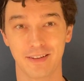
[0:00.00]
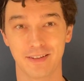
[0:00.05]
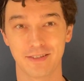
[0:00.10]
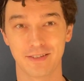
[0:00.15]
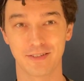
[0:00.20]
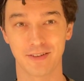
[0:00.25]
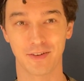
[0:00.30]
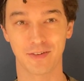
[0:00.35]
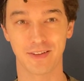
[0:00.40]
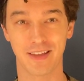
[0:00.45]

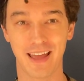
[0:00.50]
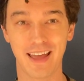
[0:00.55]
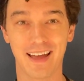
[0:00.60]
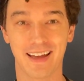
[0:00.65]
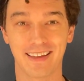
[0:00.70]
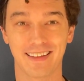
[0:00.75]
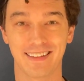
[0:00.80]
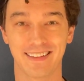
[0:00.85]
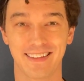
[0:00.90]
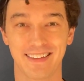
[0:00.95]
So
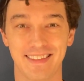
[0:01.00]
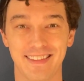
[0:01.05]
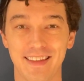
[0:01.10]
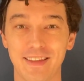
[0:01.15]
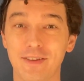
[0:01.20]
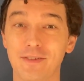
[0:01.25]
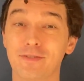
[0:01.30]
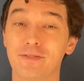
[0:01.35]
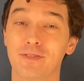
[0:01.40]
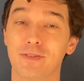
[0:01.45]
yeah,
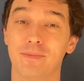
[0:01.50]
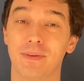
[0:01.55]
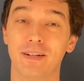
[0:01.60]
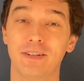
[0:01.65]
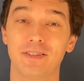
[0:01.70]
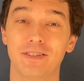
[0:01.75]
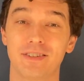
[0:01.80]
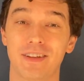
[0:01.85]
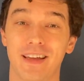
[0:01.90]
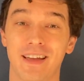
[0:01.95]
thank you so
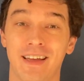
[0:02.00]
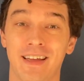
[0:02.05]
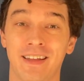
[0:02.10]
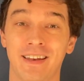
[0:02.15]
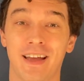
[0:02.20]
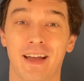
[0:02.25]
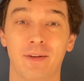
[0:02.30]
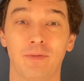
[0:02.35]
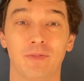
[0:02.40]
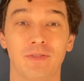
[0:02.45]
much,
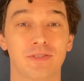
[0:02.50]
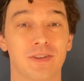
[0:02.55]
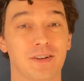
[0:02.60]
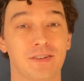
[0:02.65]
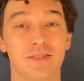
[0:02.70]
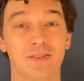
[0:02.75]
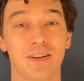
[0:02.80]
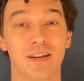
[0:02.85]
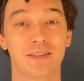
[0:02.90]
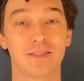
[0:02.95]
and I will
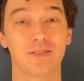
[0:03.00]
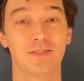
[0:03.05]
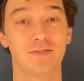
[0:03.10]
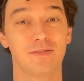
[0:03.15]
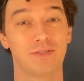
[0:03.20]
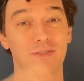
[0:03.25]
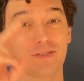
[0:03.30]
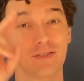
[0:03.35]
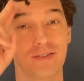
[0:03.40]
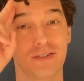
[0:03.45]
talk to you guys
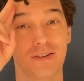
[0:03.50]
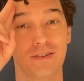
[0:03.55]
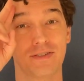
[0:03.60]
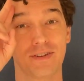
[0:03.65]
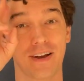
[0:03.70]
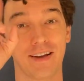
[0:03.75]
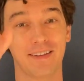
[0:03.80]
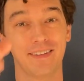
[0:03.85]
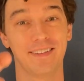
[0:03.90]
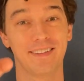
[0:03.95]
soon. Cheers,
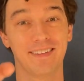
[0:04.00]
y'all.